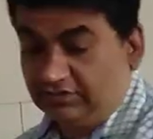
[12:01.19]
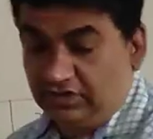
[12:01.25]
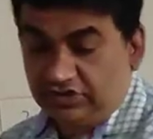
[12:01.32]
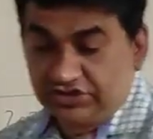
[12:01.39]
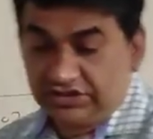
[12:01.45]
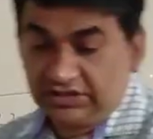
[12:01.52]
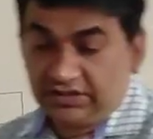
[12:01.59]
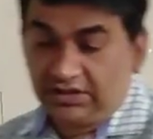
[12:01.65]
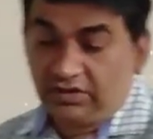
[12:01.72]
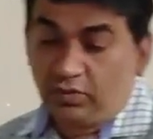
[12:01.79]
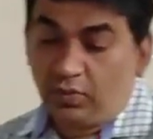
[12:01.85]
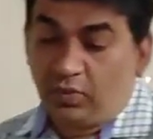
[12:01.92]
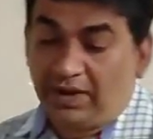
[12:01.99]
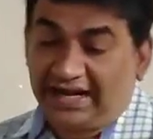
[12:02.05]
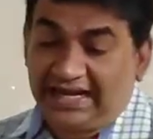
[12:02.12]
was
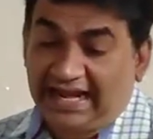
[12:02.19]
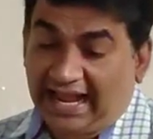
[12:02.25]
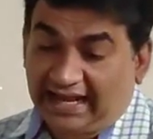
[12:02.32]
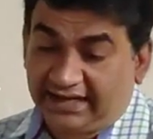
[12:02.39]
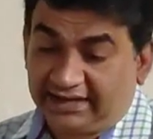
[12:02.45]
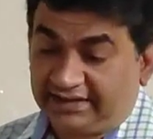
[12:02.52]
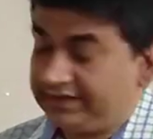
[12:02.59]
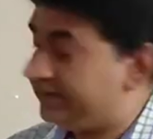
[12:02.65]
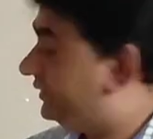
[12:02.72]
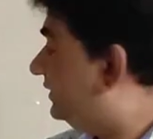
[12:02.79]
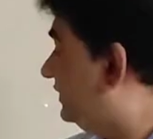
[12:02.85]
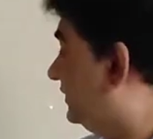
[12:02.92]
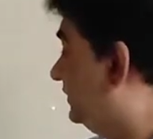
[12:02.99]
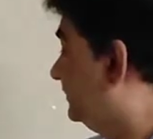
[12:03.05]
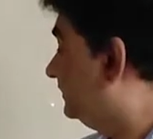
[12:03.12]
1 lakh.
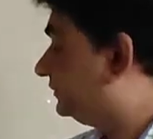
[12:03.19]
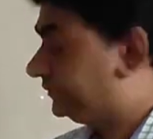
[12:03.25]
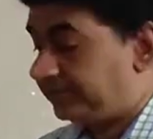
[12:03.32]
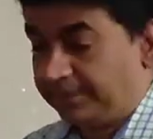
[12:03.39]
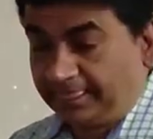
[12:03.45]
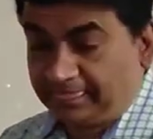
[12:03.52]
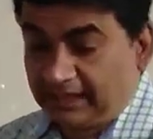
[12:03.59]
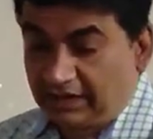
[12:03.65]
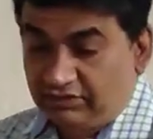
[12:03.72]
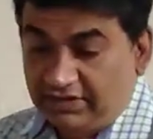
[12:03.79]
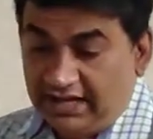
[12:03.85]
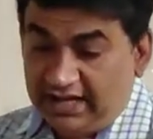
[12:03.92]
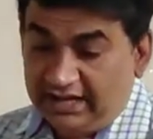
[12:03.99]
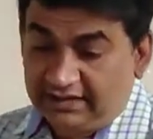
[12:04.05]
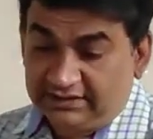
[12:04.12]

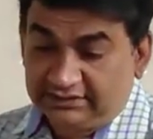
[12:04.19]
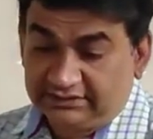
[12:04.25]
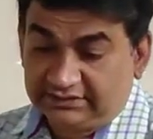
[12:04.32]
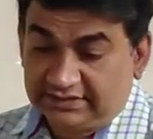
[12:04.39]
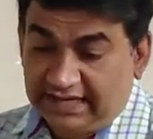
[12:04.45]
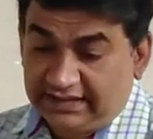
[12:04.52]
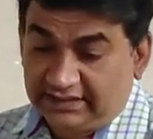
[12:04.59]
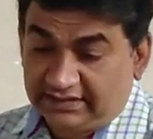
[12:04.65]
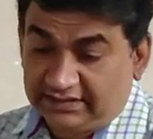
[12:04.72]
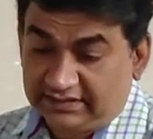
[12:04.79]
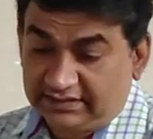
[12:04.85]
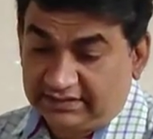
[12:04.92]
Okay, then